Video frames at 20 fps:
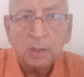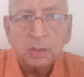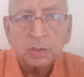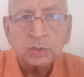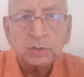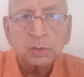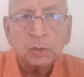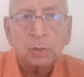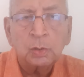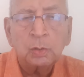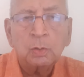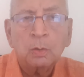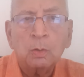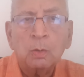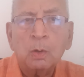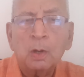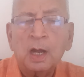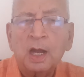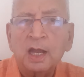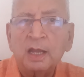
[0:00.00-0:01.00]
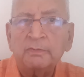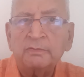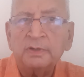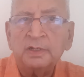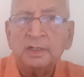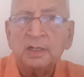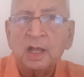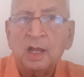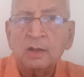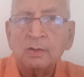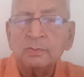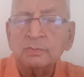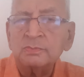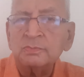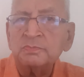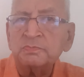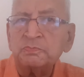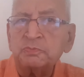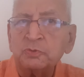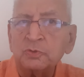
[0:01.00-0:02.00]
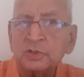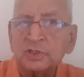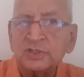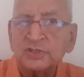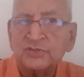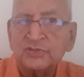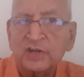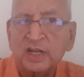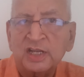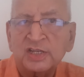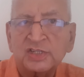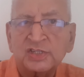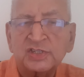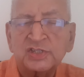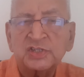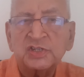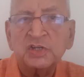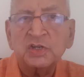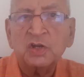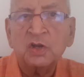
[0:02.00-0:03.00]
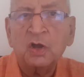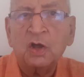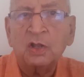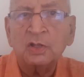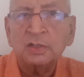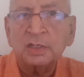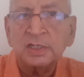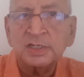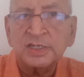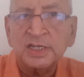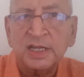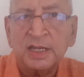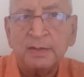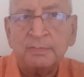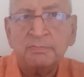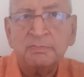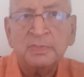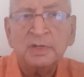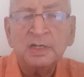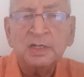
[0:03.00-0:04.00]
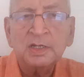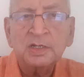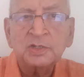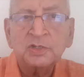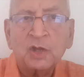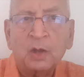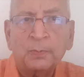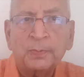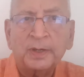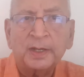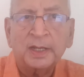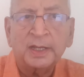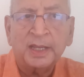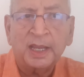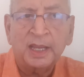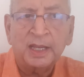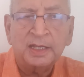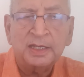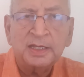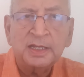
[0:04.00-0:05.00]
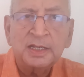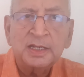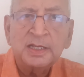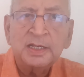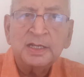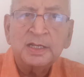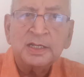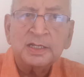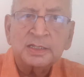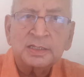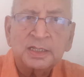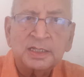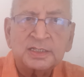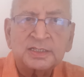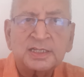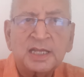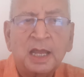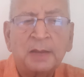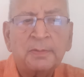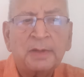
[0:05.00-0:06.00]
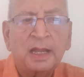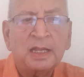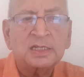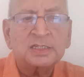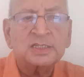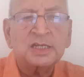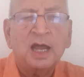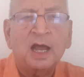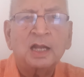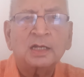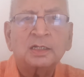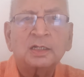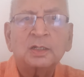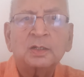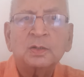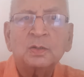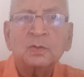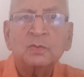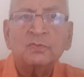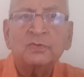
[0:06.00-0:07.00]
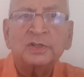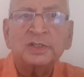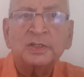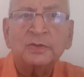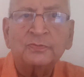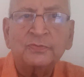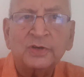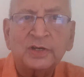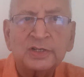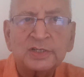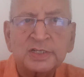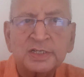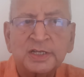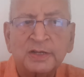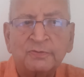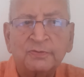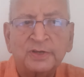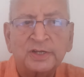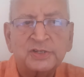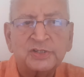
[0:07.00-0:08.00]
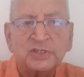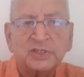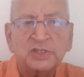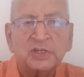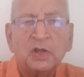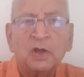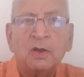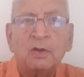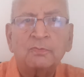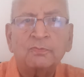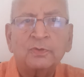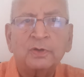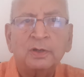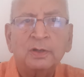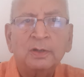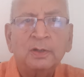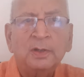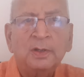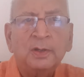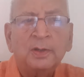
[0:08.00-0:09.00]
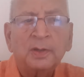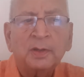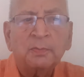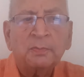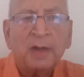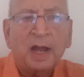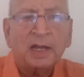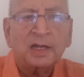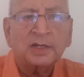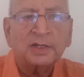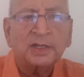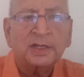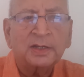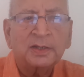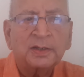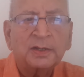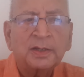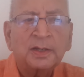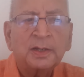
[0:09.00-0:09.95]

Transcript: So I will now put stress on the same topic again. This time I'll start with the first definition of a marketing.